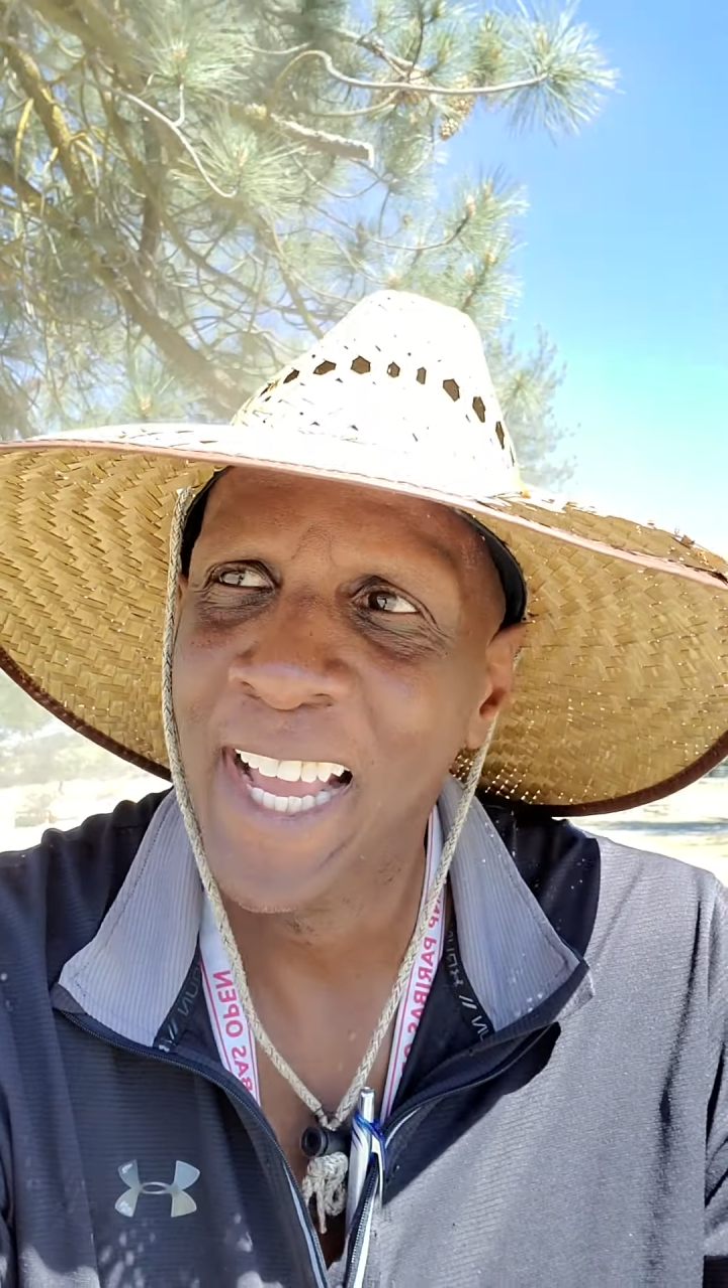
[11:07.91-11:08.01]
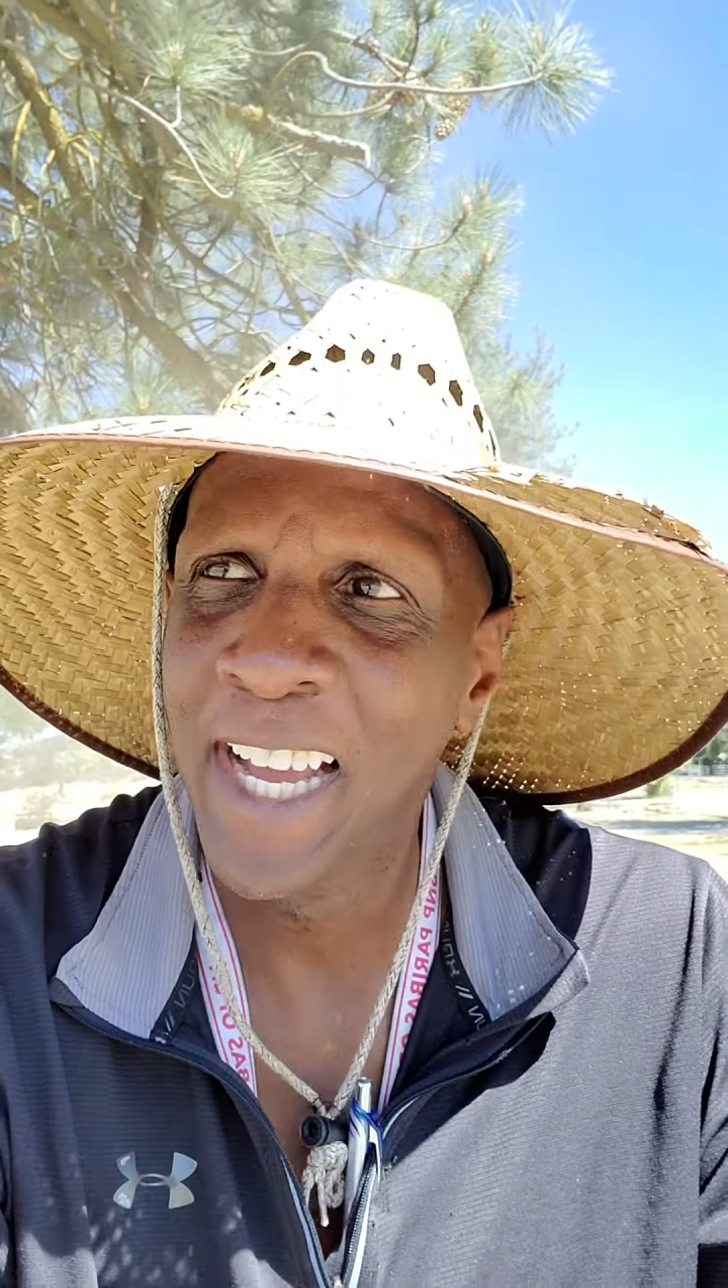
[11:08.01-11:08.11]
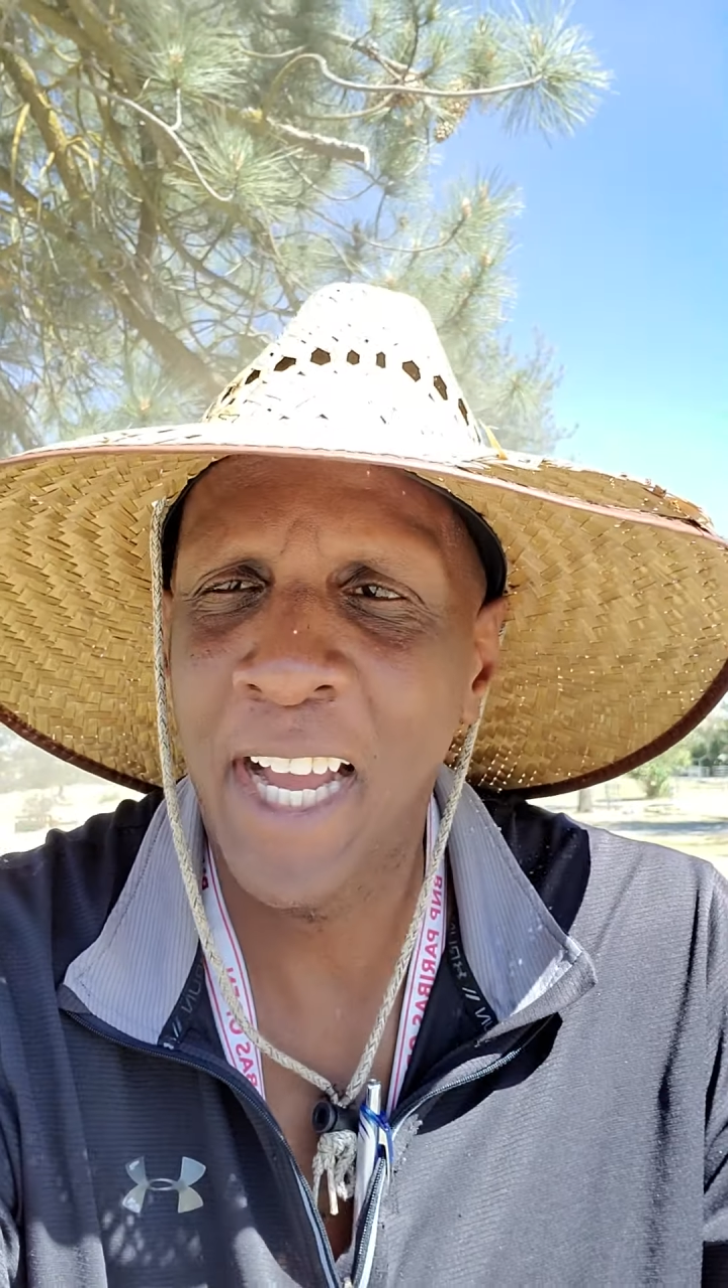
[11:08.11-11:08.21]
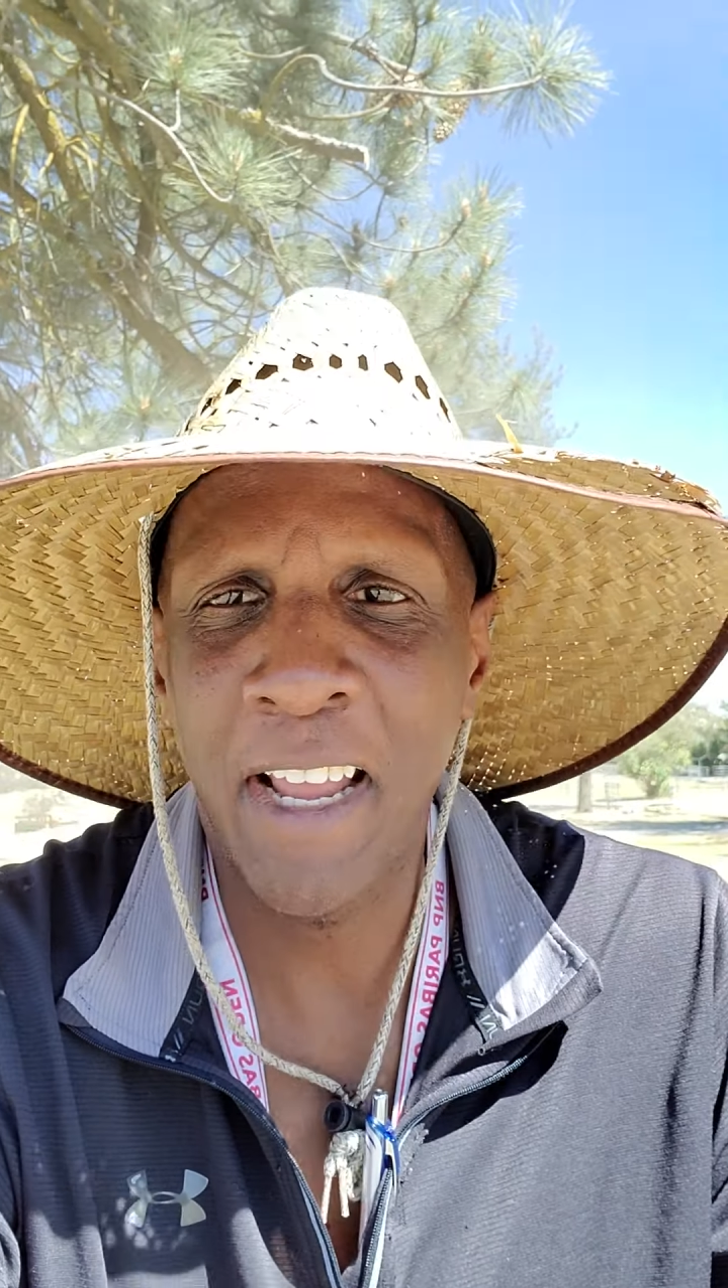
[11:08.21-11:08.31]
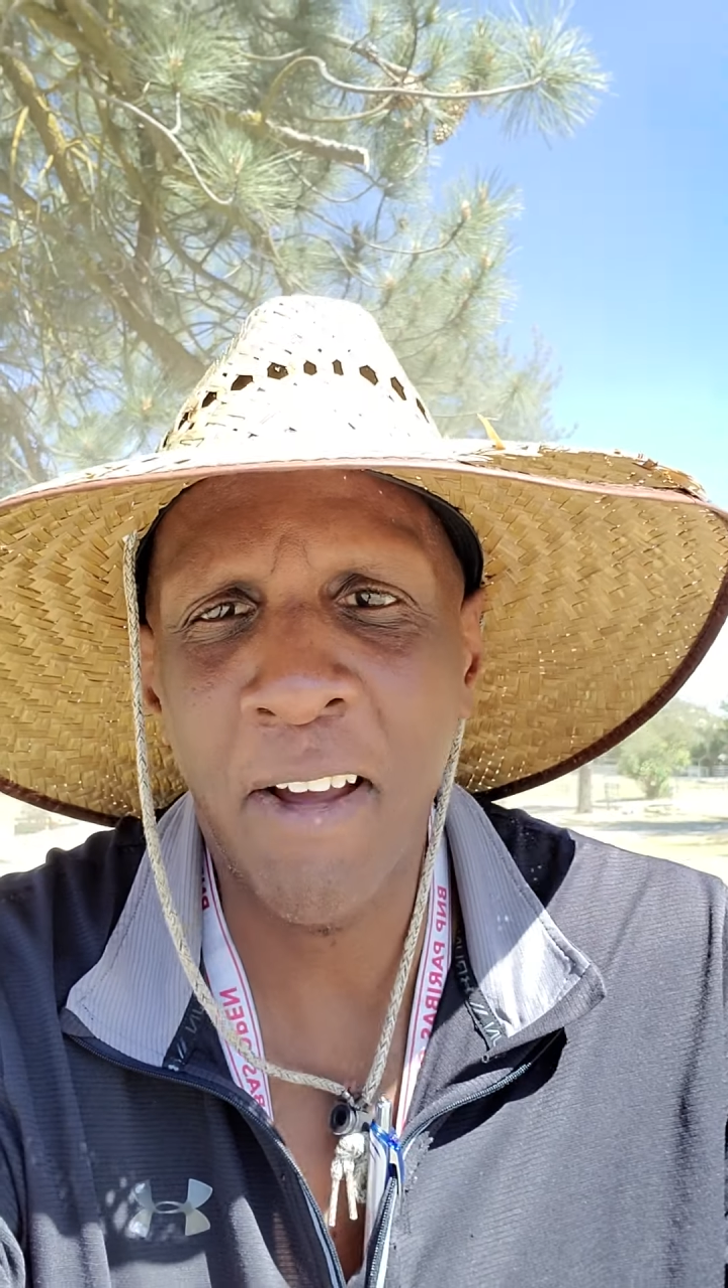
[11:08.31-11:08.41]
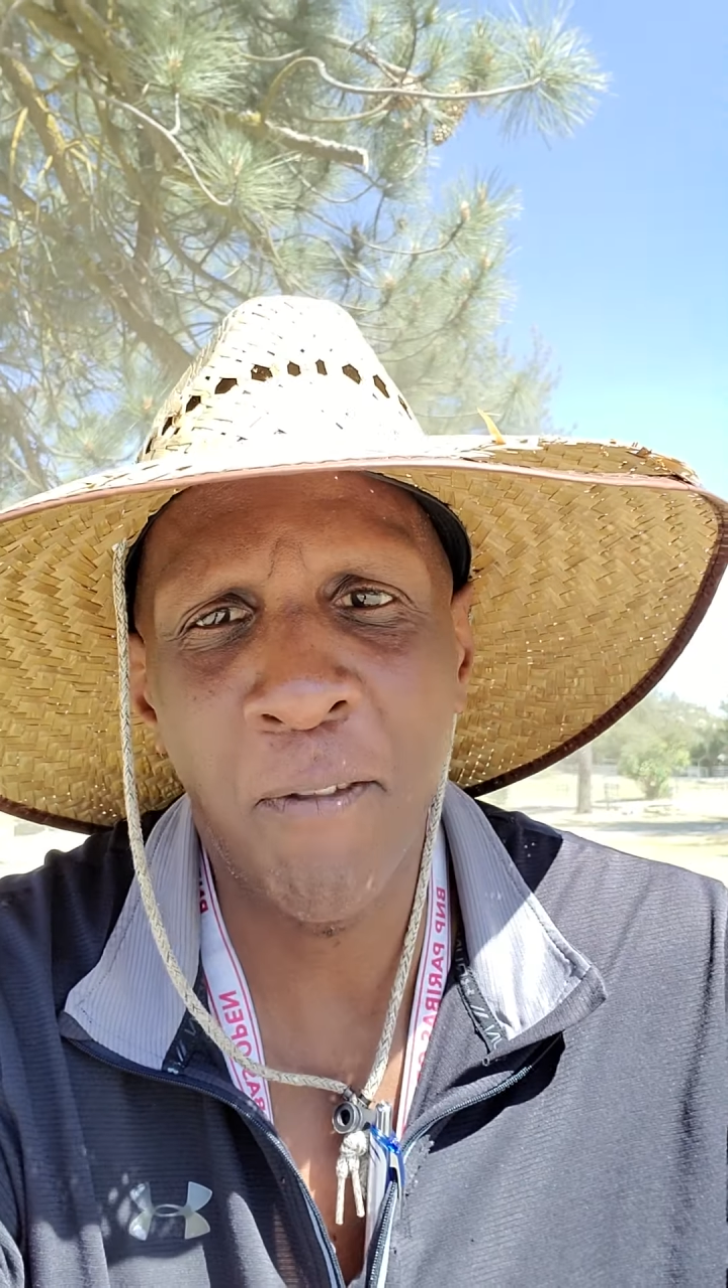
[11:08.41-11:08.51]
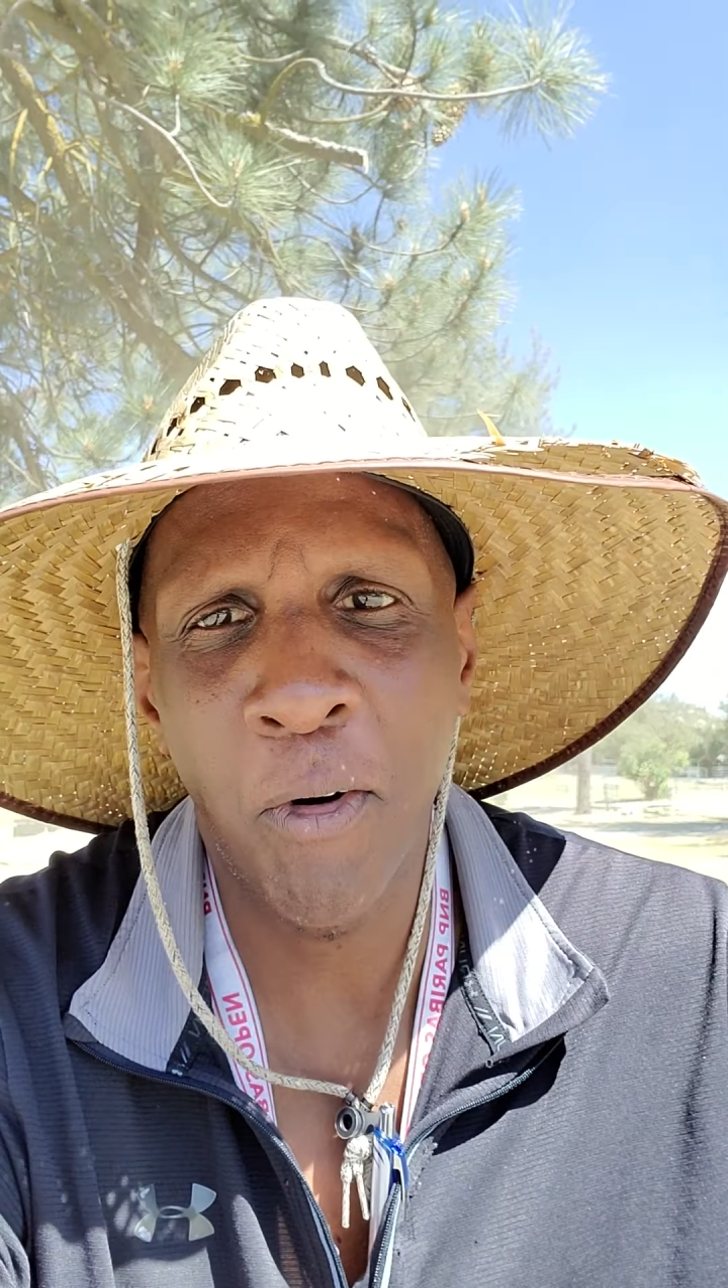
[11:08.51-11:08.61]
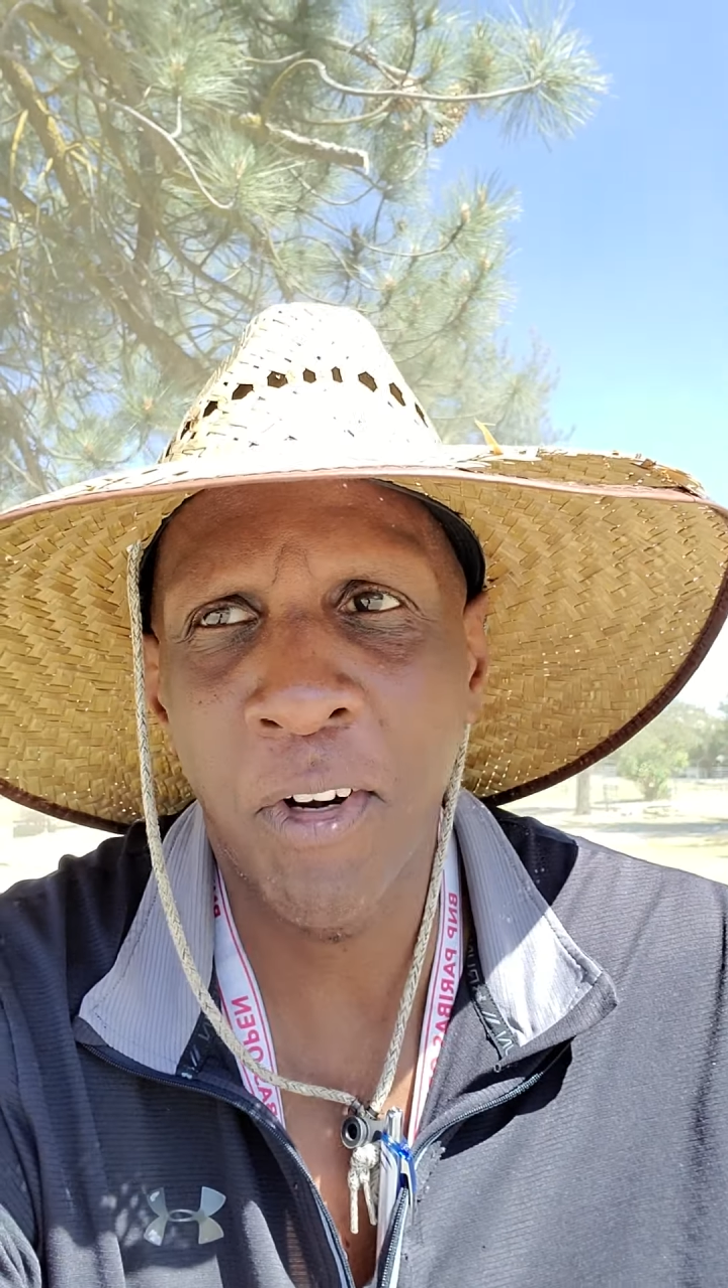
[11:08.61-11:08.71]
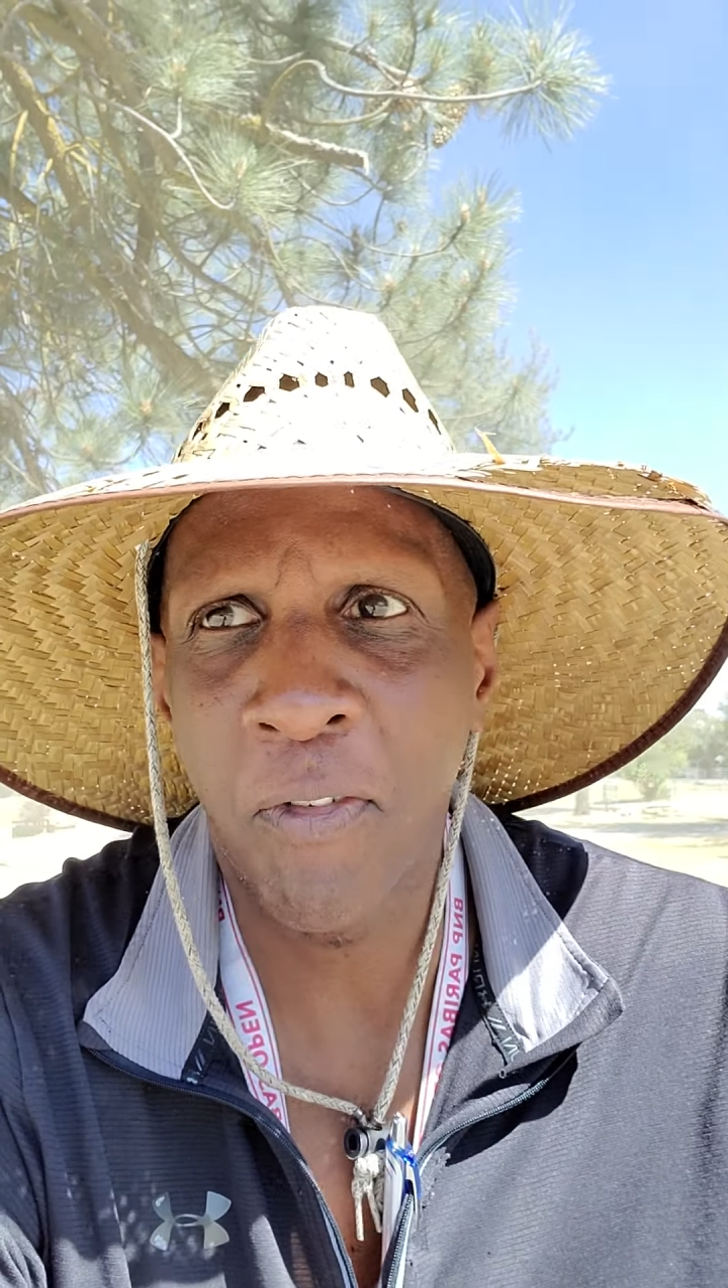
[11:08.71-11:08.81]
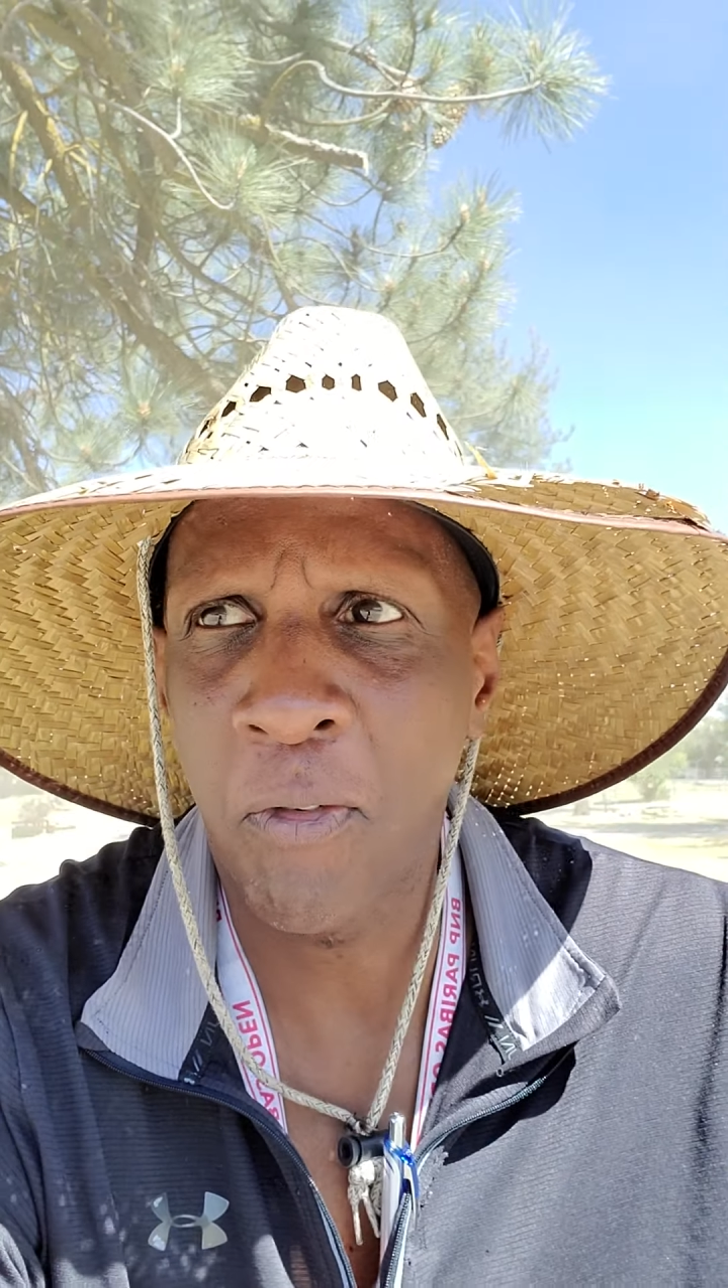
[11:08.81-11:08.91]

I, I voted